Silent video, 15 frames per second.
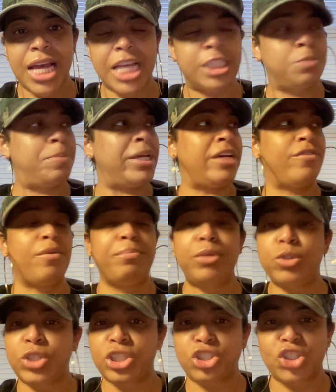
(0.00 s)
As big of a
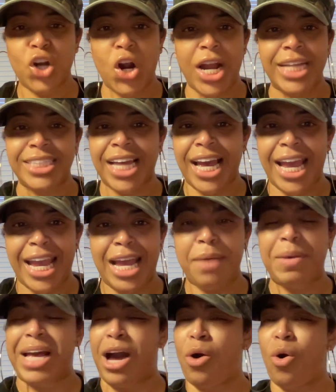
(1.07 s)
music star as I
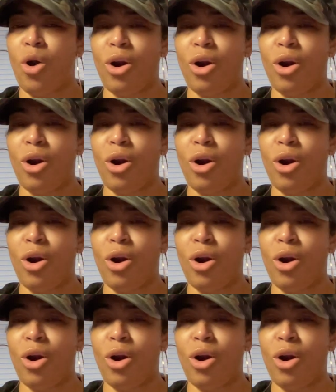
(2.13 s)
am, how